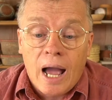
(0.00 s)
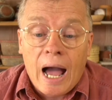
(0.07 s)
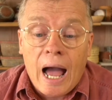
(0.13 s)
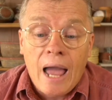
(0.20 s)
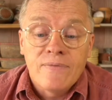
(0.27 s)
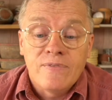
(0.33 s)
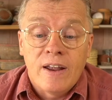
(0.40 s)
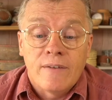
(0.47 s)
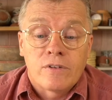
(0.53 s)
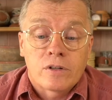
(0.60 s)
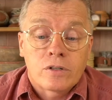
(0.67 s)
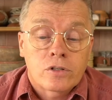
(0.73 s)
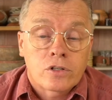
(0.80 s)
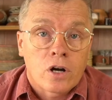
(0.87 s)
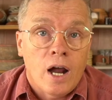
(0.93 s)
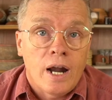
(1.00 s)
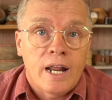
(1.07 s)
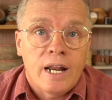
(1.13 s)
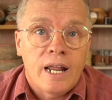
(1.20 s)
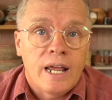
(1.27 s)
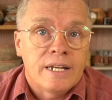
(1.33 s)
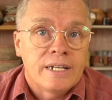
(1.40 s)
I've never tried it.
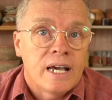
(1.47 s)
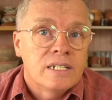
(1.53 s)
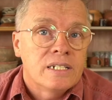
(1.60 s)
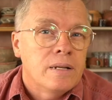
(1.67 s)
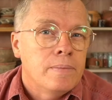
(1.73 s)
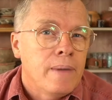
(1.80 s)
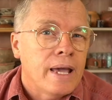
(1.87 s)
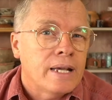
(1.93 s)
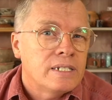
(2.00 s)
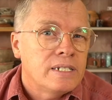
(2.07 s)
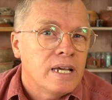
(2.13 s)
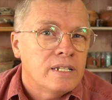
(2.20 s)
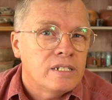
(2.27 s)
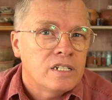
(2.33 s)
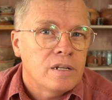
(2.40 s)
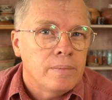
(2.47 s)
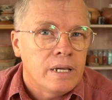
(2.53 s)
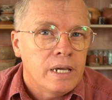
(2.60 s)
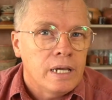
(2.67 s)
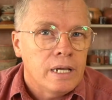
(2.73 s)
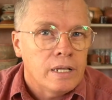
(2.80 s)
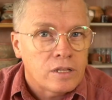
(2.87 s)
It doesn't make sense to
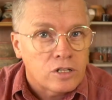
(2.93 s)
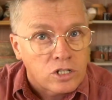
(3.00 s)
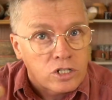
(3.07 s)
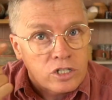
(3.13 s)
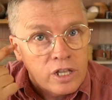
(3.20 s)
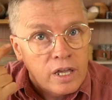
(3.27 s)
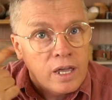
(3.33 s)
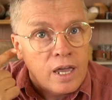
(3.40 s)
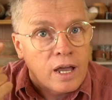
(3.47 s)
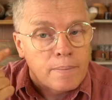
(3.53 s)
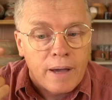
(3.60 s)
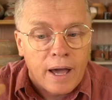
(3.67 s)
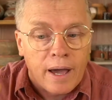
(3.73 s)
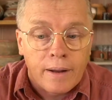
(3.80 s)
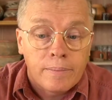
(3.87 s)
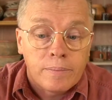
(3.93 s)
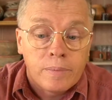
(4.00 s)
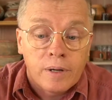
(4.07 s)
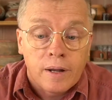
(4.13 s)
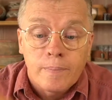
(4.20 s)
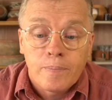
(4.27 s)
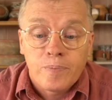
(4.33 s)
me just thinking about it,
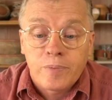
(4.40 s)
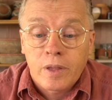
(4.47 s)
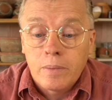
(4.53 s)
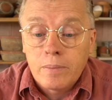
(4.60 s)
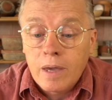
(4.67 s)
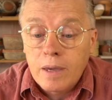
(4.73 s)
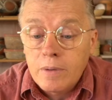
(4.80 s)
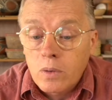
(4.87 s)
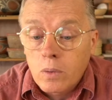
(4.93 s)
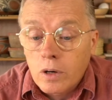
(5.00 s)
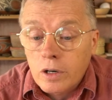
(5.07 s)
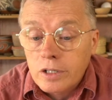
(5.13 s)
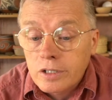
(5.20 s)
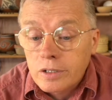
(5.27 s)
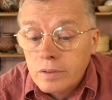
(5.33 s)
but and maybe it works.